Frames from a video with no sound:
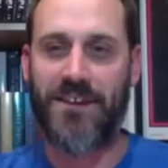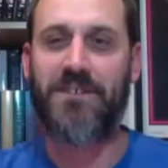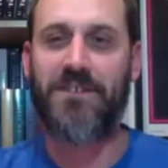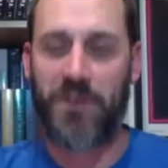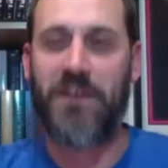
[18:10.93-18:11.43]

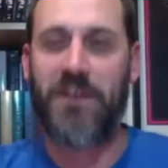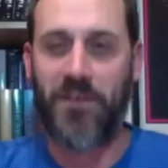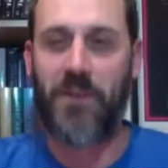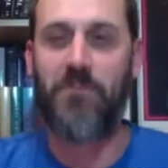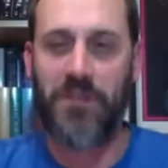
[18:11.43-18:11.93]
you could hear
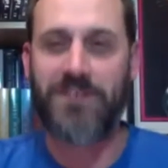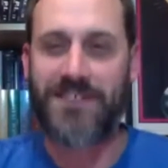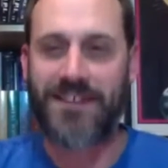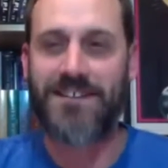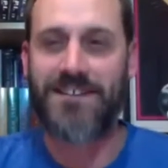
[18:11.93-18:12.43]
them
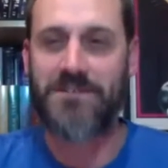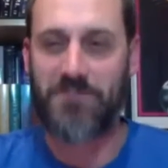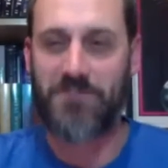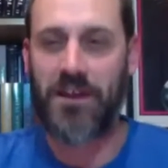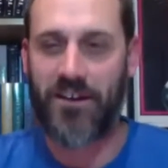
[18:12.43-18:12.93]
listening to his
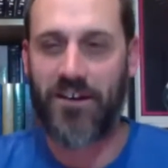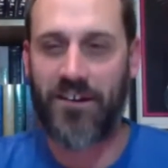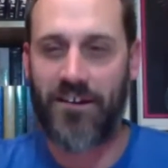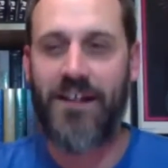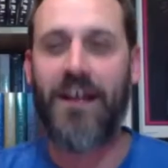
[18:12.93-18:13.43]

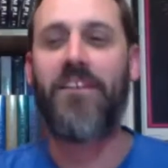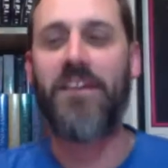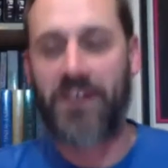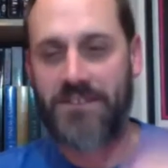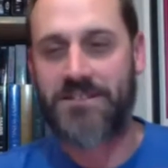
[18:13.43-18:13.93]
player, and then
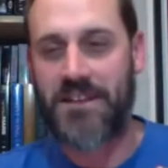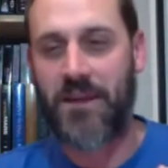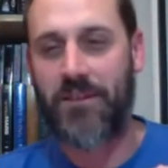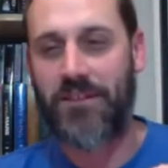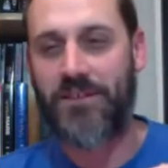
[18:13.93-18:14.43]
it cuts to
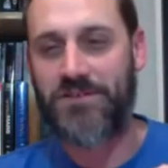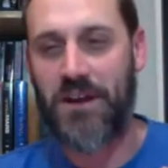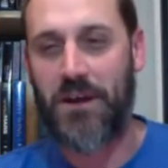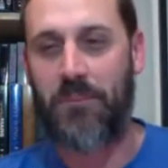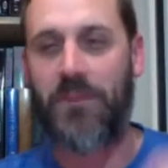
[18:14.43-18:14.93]
them in the
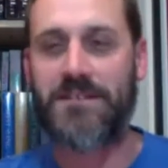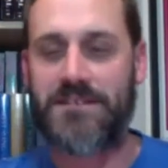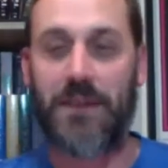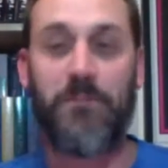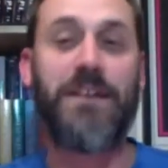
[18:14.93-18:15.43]
ship, and he's
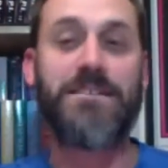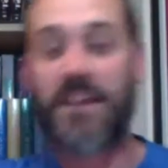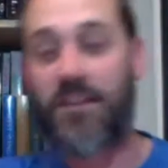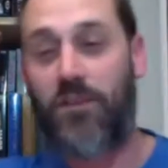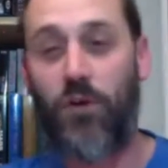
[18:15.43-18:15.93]
singing. But
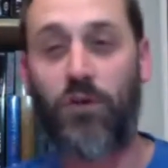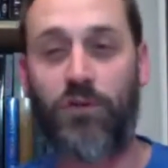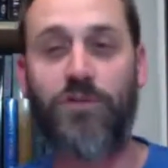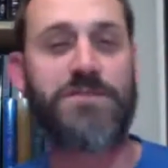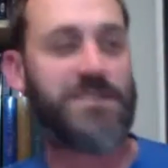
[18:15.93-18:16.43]
instead of the whole
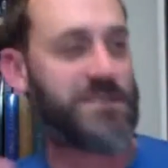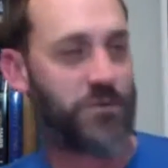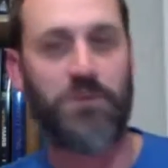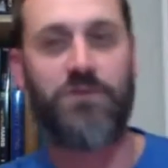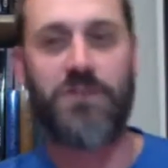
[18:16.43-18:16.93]
crew, it's just
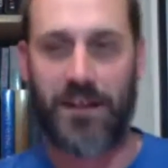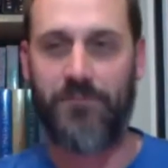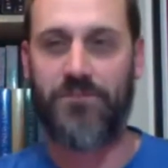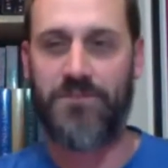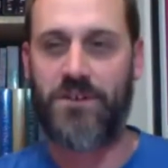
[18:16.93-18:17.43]
Groot
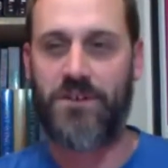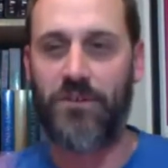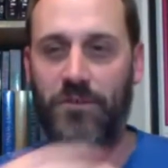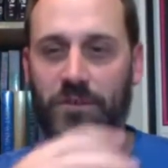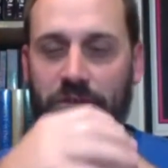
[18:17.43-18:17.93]
and
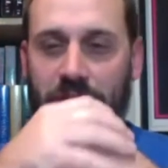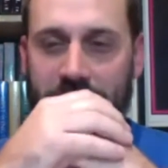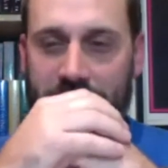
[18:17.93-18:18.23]
Star-Lord, right?